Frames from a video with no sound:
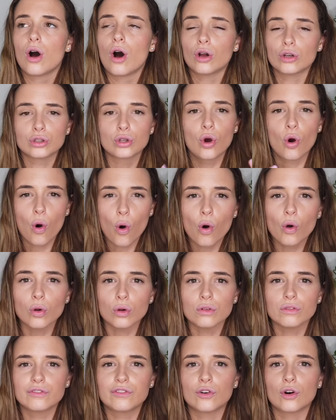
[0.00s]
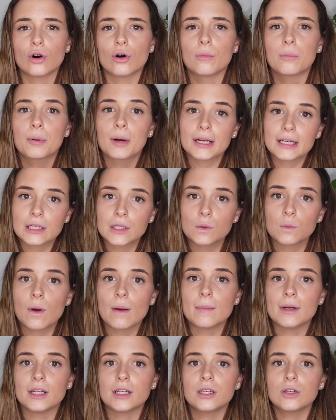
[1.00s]
on call for pregnant
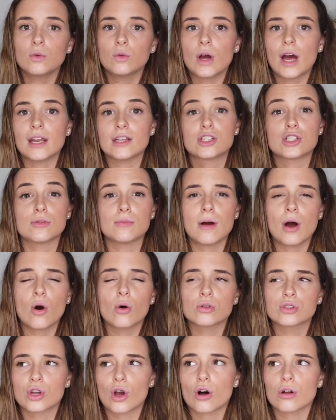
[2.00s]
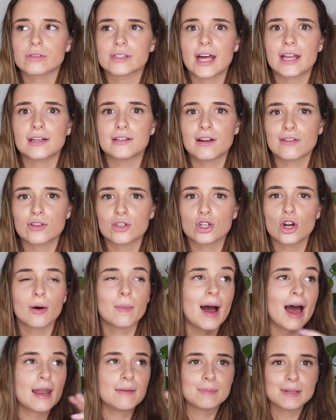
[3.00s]
women and to also hold down another
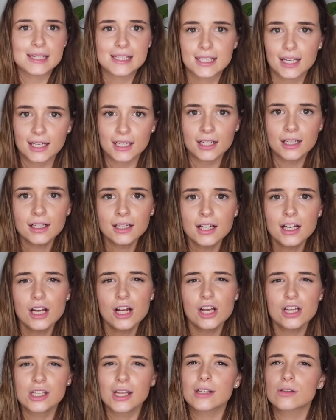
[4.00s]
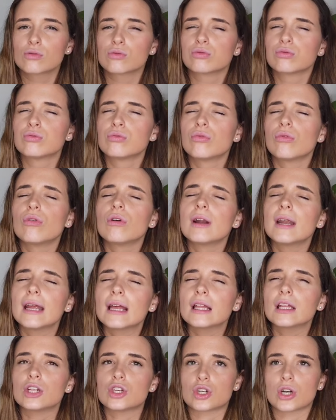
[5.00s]
job and be studying. So that's
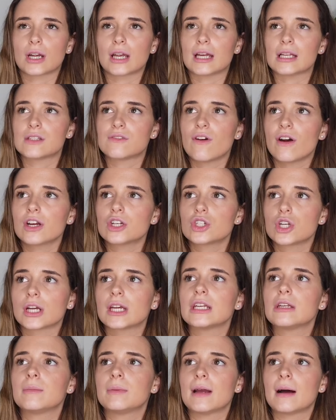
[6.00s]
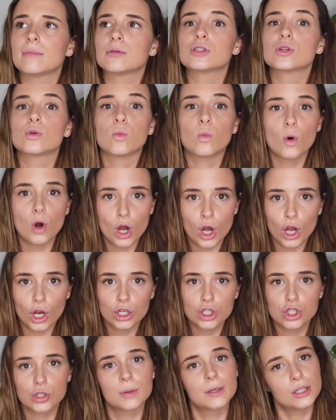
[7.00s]
really tricky. It's very tricky to be able to
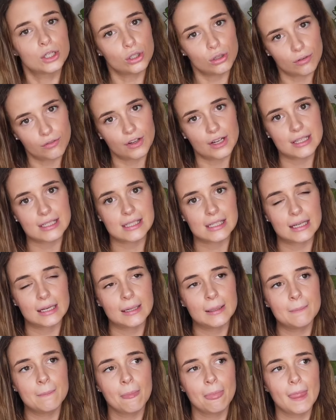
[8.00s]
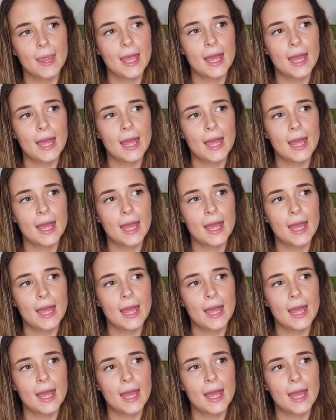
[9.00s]
work during university